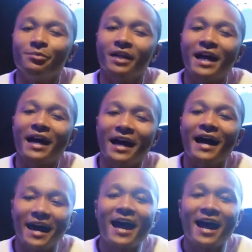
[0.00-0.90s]
but
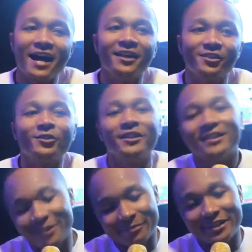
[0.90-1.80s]
I enjoy a
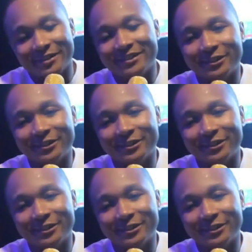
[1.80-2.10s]
little bit of,